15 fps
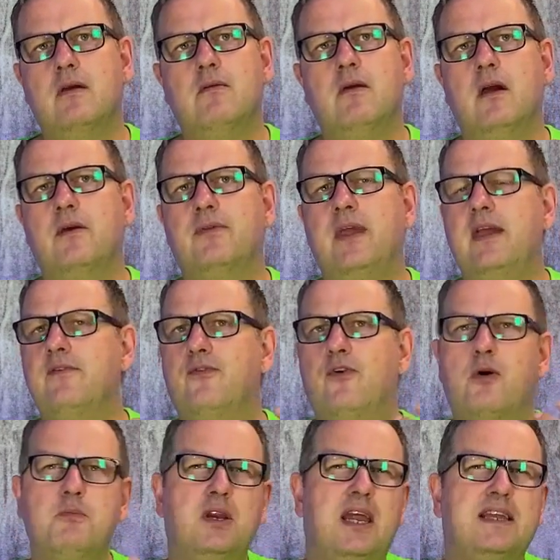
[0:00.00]
have
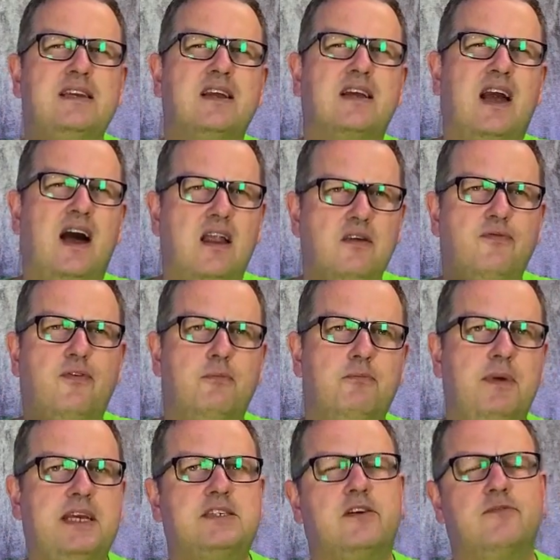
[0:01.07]
formulated a colorful
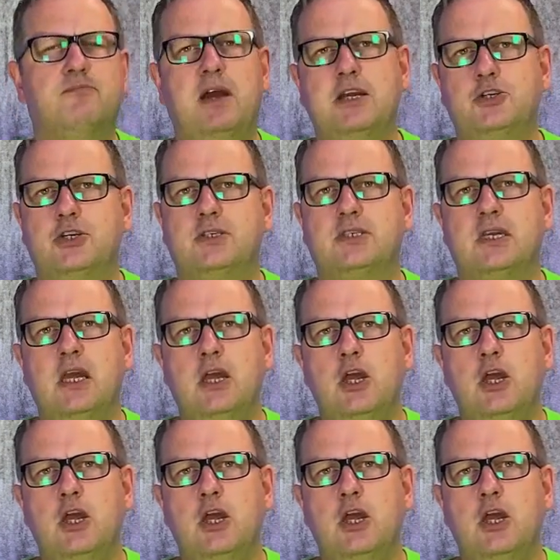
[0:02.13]
mix of measures